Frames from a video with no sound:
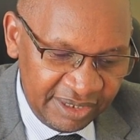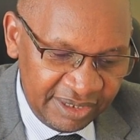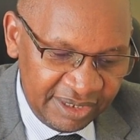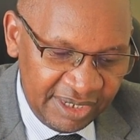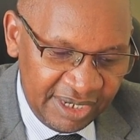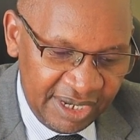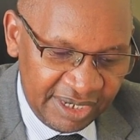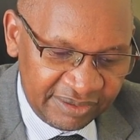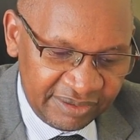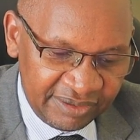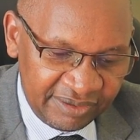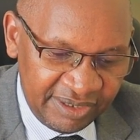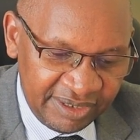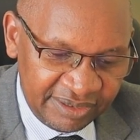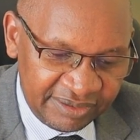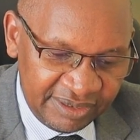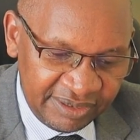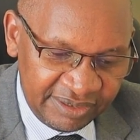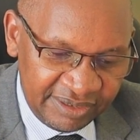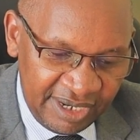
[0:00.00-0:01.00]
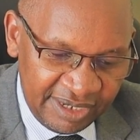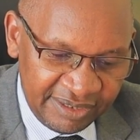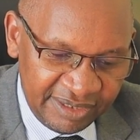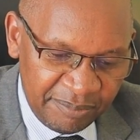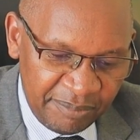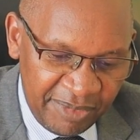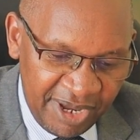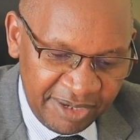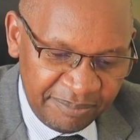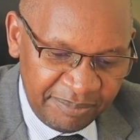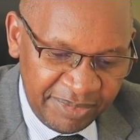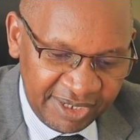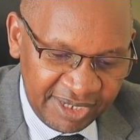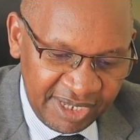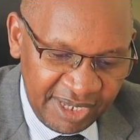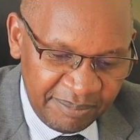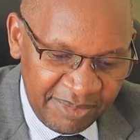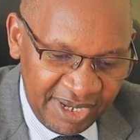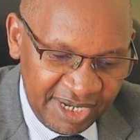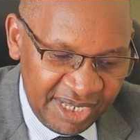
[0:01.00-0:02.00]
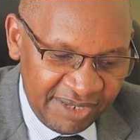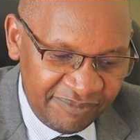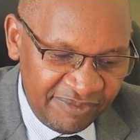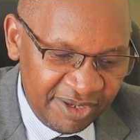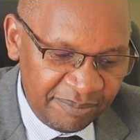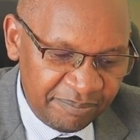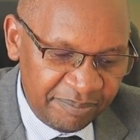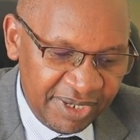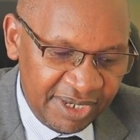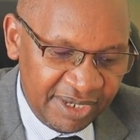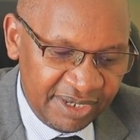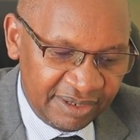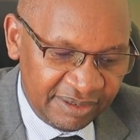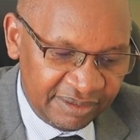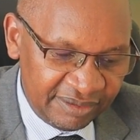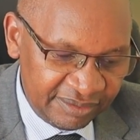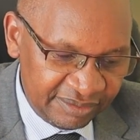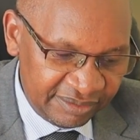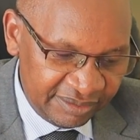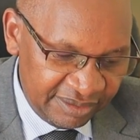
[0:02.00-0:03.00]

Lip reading: he had created, and the man became a living being.